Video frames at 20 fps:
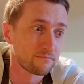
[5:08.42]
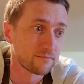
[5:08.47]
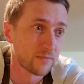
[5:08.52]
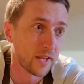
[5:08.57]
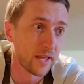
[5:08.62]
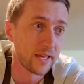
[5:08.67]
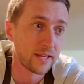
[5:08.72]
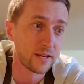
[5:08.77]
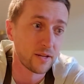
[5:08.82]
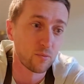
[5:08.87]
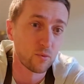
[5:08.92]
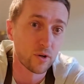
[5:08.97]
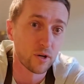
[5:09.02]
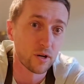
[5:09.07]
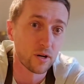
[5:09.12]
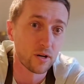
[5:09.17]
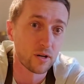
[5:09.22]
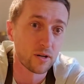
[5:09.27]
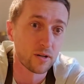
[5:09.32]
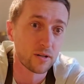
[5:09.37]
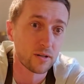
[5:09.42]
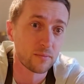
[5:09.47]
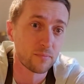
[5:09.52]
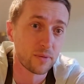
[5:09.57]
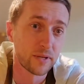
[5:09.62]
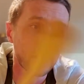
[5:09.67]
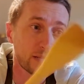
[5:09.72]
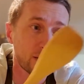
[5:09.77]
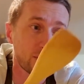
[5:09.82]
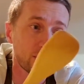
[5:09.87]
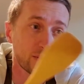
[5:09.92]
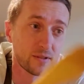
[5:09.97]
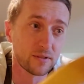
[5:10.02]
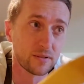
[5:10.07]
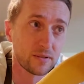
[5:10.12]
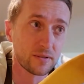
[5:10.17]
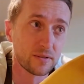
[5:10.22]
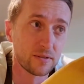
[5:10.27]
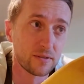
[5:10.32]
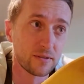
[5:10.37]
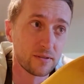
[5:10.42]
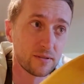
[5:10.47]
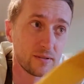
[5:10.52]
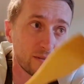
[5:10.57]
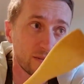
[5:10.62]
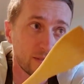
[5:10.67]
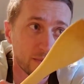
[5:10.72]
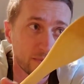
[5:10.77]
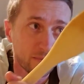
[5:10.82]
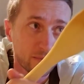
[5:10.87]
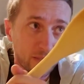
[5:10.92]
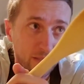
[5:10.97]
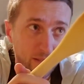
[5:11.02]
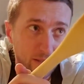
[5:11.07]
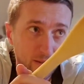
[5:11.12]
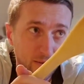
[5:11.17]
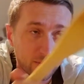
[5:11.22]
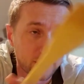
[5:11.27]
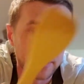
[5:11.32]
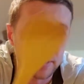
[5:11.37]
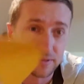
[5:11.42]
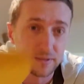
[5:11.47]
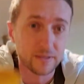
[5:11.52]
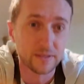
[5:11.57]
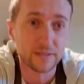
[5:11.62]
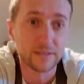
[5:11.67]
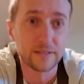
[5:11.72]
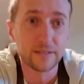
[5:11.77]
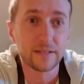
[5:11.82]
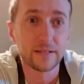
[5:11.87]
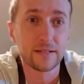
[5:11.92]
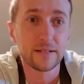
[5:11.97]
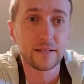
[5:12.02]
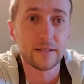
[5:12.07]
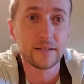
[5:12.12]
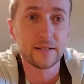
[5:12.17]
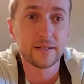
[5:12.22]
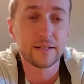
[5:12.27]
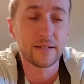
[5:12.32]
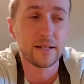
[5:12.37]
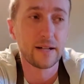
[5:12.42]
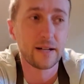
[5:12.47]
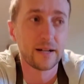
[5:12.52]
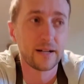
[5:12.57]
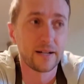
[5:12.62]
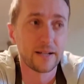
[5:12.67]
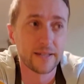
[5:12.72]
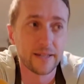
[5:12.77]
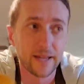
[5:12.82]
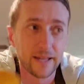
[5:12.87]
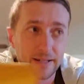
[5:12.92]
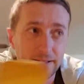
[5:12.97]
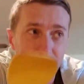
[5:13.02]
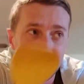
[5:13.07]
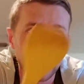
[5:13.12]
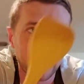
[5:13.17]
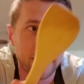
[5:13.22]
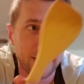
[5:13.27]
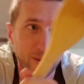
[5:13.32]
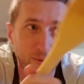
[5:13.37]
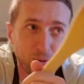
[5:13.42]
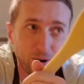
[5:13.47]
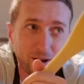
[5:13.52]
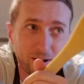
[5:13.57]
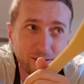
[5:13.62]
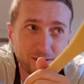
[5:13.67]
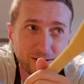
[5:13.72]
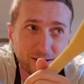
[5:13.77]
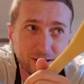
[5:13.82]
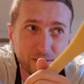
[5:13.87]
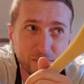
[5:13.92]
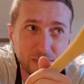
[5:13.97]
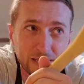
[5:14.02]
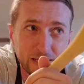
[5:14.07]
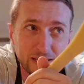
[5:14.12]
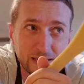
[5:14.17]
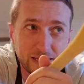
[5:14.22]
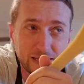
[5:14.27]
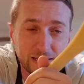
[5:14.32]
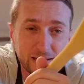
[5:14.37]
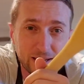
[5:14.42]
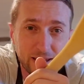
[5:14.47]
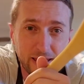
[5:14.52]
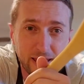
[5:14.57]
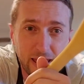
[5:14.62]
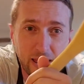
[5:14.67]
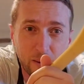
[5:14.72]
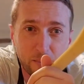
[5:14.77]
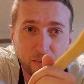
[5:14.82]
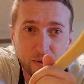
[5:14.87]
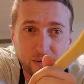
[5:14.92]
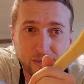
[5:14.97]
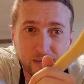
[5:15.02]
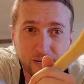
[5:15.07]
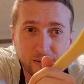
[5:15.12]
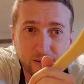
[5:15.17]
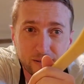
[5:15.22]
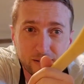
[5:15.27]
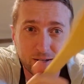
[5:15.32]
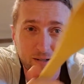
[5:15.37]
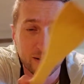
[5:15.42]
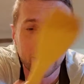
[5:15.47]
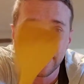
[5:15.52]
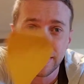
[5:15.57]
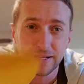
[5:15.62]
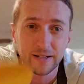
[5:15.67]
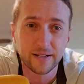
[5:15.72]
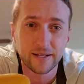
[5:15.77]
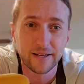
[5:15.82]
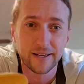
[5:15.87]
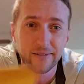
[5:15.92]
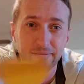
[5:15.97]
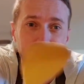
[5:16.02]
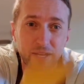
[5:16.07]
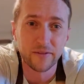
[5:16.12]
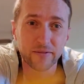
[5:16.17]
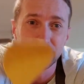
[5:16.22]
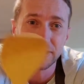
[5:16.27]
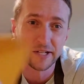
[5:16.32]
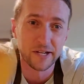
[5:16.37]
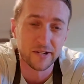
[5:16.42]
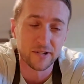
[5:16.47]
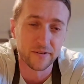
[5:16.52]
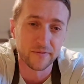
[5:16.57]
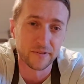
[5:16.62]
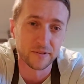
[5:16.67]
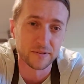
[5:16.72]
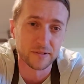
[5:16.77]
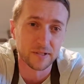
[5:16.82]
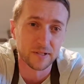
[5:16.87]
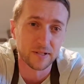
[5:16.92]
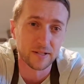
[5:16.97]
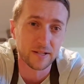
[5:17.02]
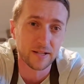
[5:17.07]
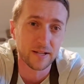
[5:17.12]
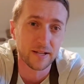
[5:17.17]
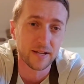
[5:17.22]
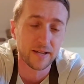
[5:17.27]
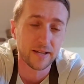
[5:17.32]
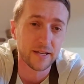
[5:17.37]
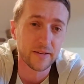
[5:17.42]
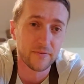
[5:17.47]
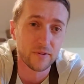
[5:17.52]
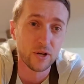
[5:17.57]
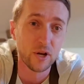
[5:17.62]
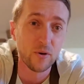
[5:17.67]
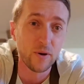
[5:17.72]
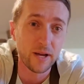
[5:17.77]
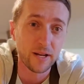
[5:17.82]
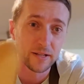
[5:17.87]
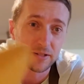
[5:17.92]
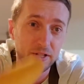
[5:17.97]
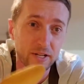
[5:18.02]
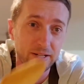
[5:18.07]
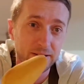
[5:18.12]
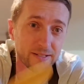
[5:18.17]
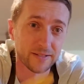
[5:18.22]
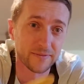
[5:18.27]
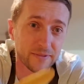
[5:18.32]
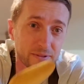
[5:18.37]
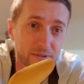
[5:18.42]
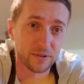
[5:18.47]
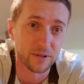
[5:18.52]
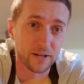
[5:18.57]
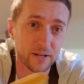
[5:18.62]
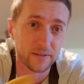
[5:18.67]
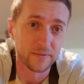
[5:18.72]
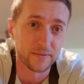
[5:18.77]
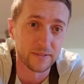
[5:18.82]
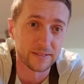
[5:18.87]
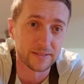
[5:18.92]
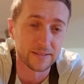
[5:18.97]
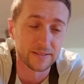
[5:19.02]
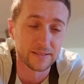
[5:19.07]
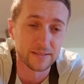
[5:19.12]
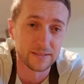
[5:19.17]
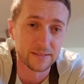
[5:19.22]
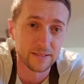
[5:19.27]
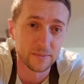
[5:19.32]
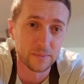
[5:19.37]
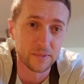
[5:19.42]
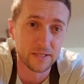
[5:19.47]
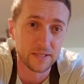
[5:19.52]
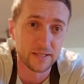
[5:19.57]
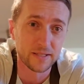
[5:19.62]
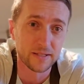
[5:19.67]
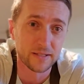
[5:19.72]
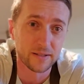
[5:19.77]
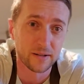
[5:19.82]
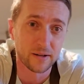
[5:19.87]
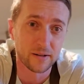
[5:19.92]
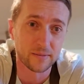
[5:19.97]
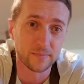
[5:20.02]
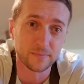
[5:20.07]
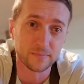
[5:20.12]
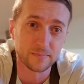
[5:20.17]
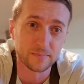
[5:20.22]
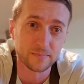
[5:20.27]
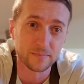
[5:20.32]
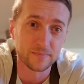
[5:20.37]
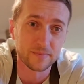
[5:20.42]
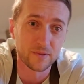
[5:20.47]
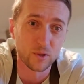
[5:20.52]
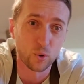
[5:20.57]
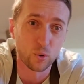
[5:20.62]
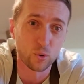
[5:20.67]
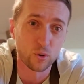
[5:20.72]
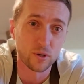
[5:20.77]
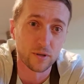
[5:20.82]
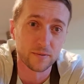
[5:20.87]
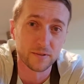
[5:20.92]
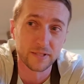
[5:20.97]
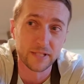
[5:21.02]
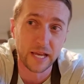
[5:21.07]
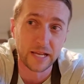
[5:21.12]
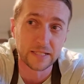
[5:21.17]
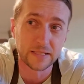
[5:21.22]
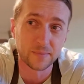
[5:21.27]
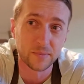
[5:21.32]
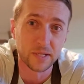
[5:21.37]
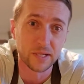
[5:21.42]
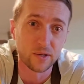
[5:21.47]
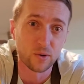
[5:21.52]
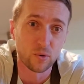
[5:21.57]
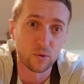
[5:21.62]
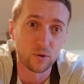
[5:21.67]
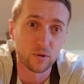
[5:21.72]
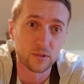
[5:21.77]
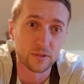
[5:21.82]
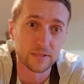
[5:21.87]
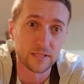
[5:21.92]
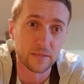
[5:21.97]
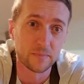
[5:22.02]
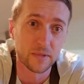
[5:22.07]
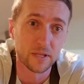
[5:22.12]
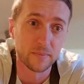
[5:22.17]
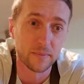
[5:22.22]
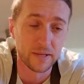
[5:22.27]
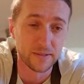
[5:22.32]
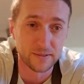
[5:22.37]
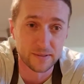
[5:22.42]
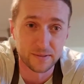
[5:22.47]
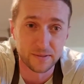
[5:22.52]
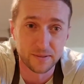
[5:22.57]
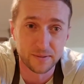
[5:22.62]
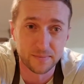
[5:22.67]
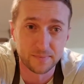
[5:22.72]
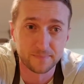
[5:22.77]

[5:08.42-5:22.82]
And we're pretty close. Yep, there it goes. Again, the water's going to be amber color if you haven't changed your filter. If you know how to change the filter, how to fix it, give me a call or text me or send me a message.